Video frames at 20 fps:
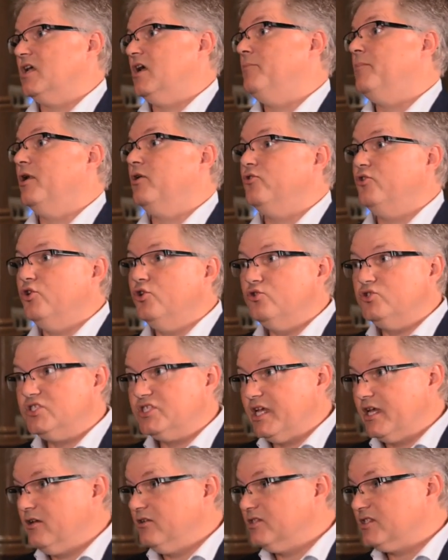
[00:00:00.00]
about new
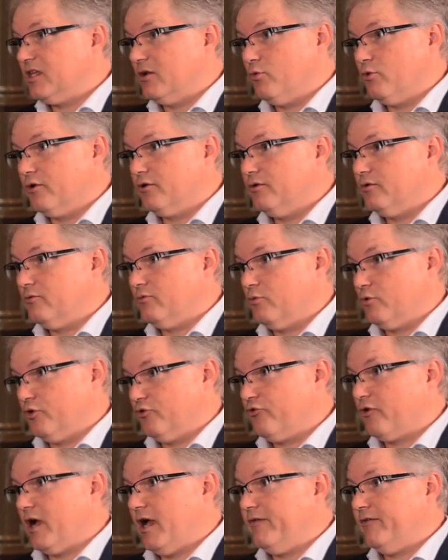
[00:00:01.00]
sales that we're, we're
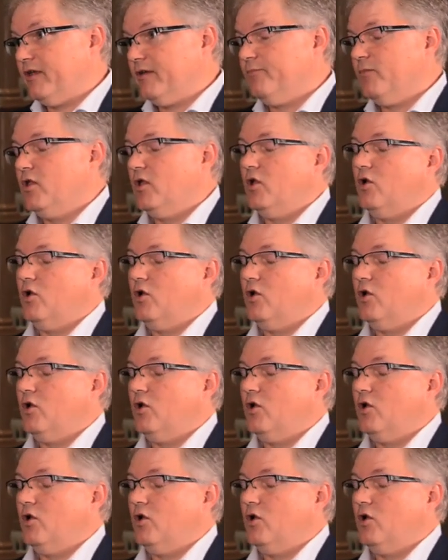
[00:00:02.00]
driving.